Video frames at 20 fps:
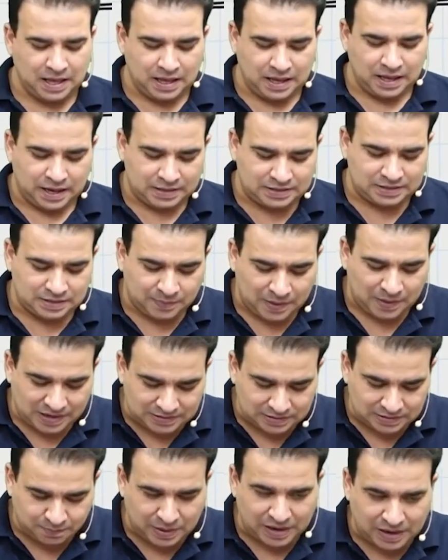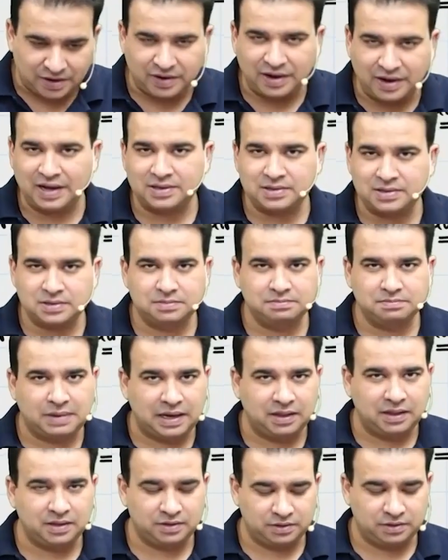It supplies the pancreas
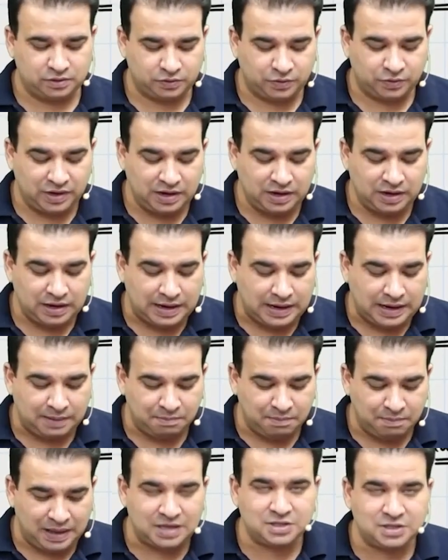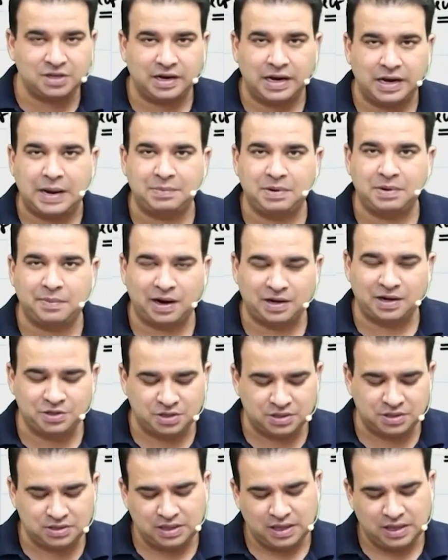by the three major named
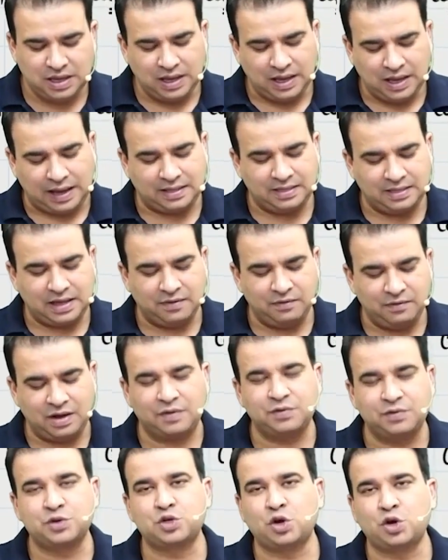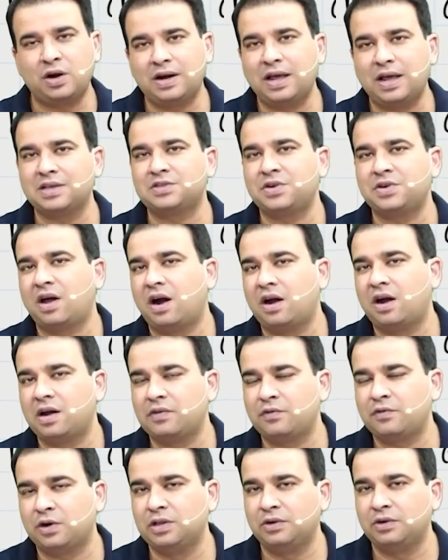branches, and then we have short gastric artery
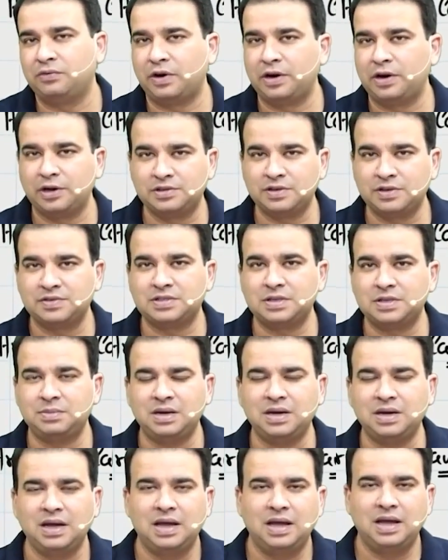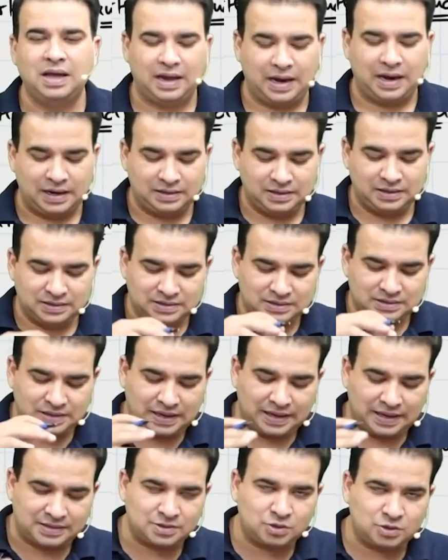for the fundus of stomach, and this
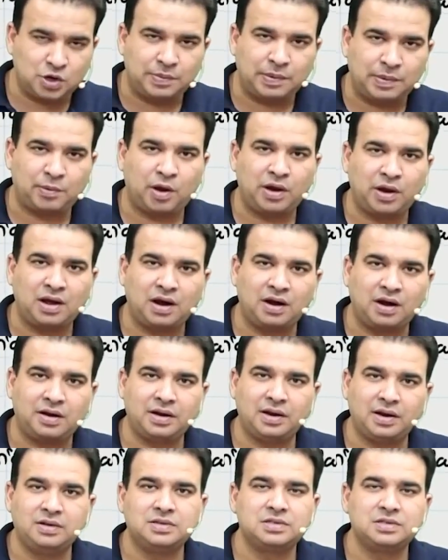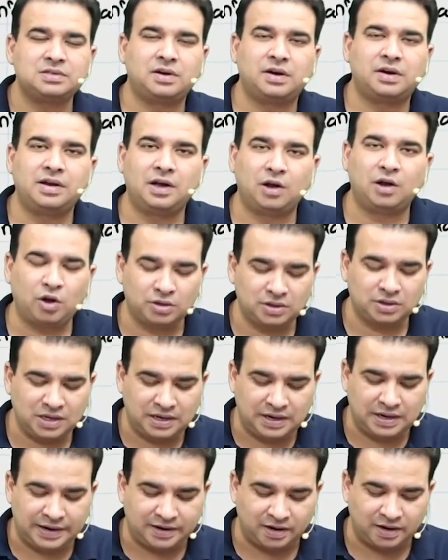gastroepiploic artery is running along the
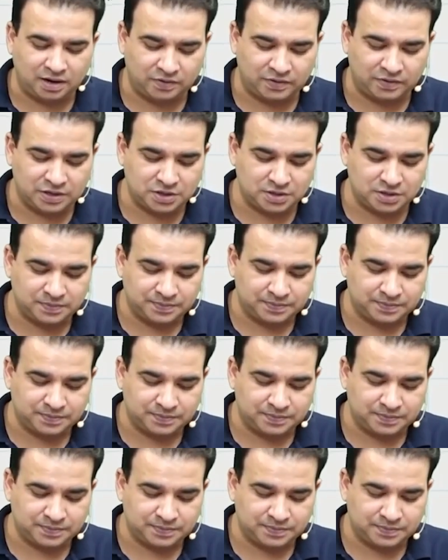greater curvature.